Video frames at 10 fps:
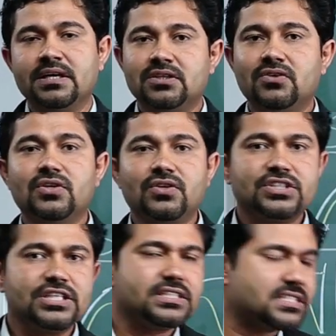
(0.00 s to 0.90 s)
Now the
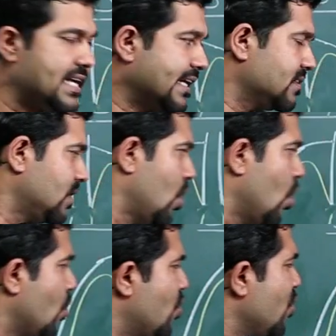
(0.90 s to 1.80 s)
question is that,
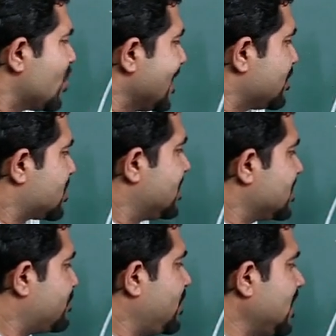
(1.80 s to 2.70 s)
who keeps
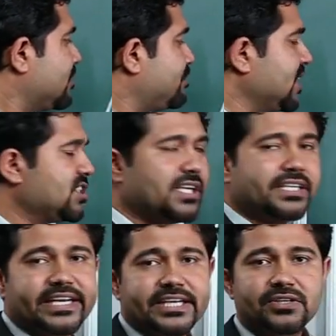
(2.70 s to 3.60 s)
this pressure
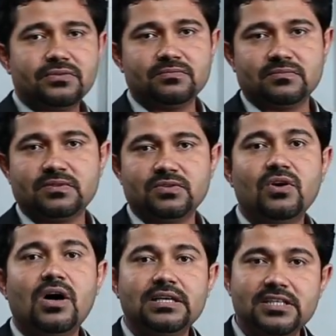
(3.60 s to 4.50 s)
negative?
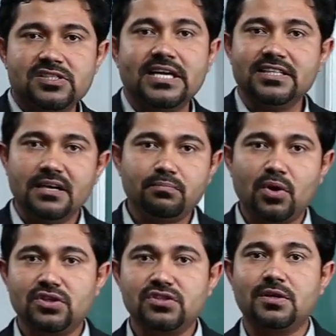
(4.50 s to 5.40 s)
You understand the
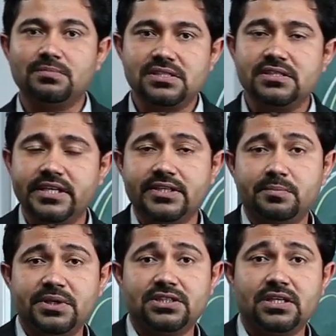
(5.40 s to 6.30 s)
importance of this
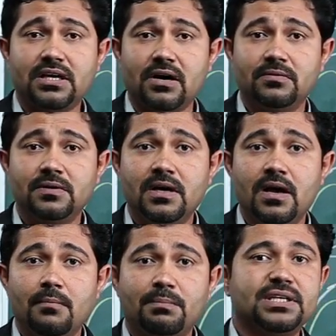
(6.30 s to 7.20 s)
negative pressure now.
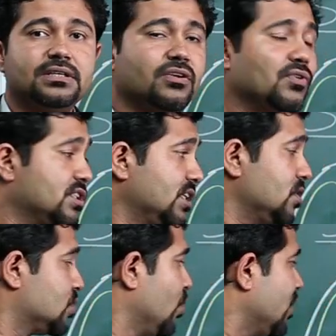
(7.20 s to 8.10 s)
But the question
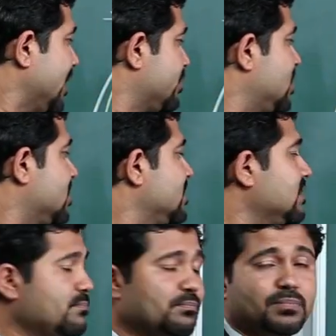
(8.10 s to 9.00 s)
is, who keeps this
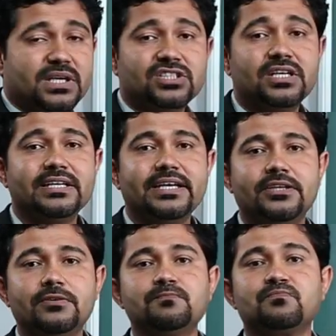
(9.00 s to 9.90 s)
pressure
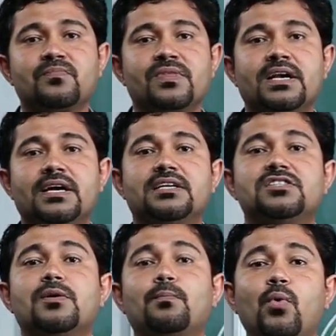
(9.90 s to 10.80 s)
negative? It
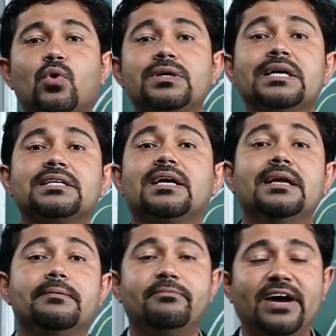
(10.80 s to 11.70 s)
is the potent
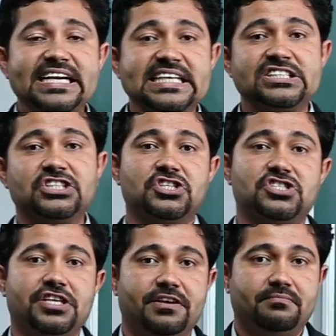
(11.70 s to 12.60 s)
lymphatic
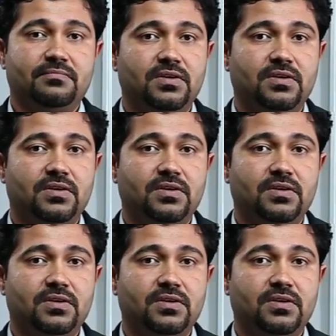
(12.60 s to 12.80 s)
system.